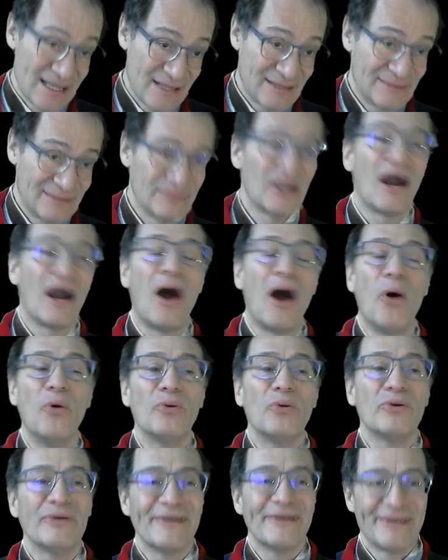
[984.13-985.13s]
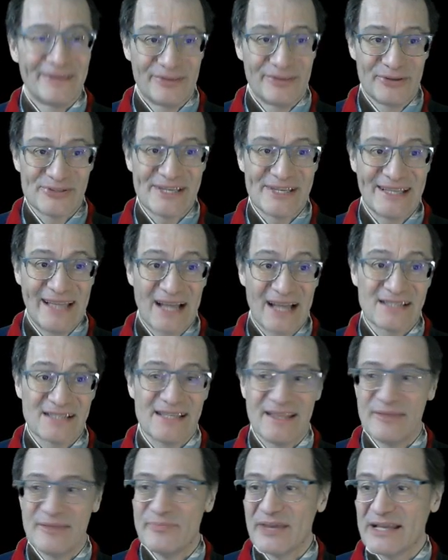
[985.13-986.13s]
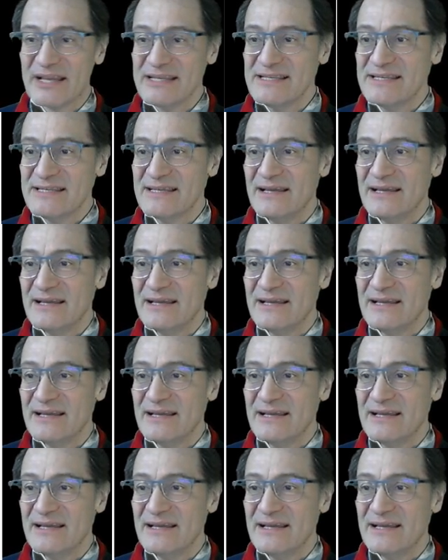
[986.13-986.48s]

How does an accident begins?